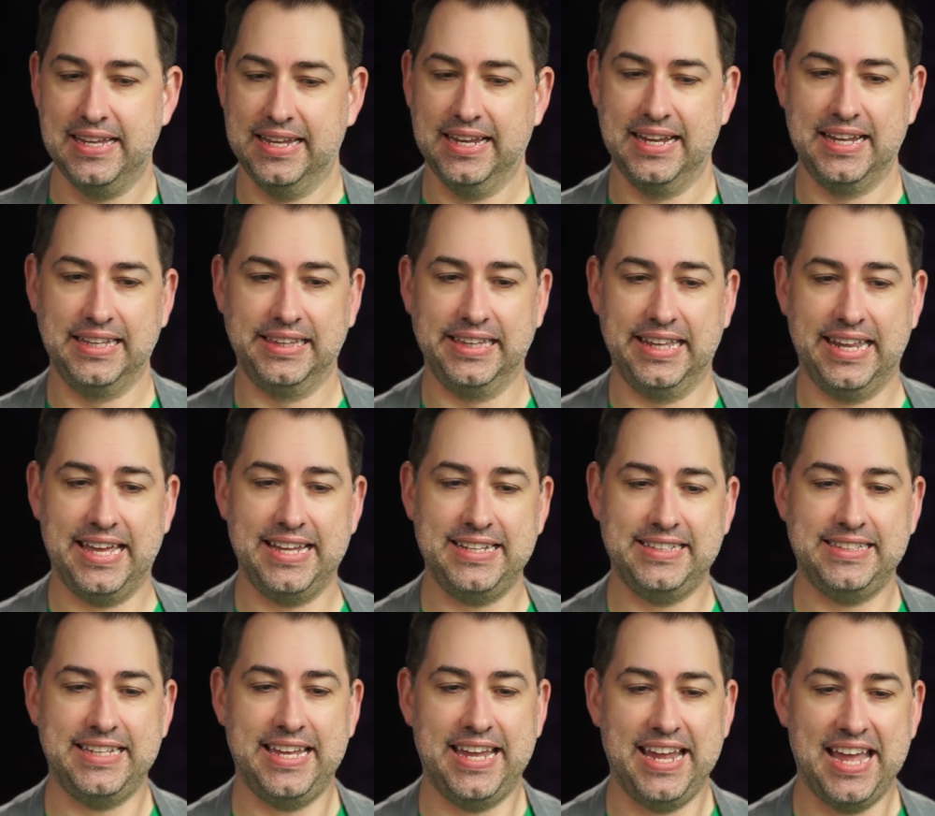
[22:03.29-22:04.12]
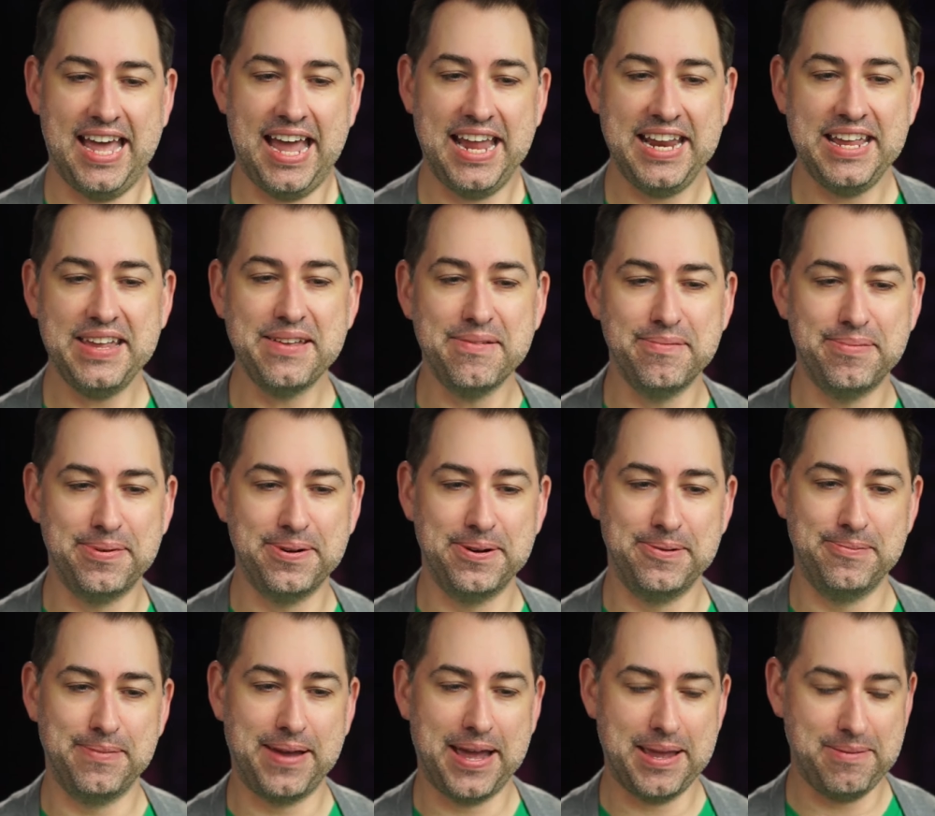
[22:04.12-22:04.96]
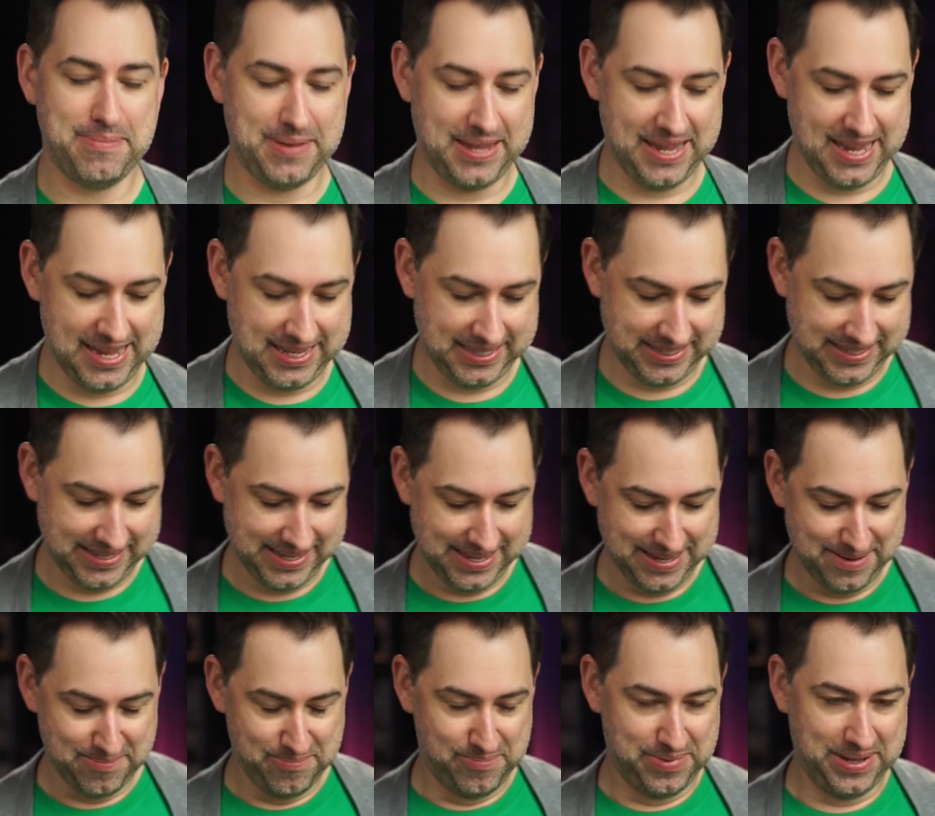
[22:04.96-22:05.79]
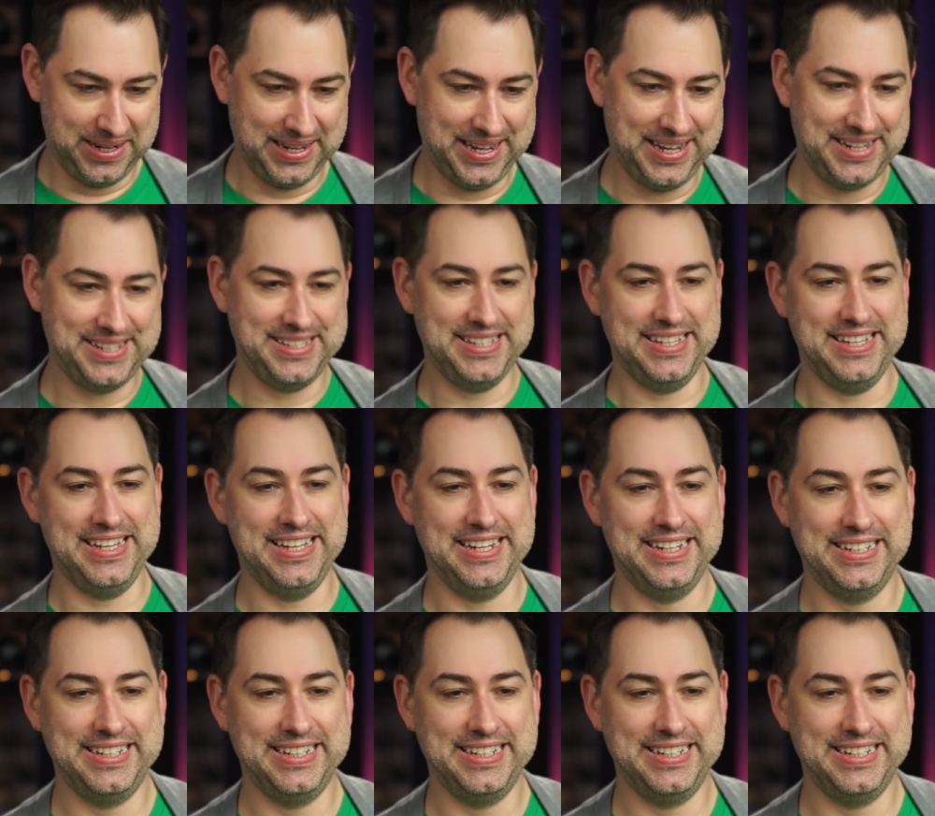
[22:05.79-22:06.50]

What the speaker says: And then I say, "I didn't poop my pants, but I did."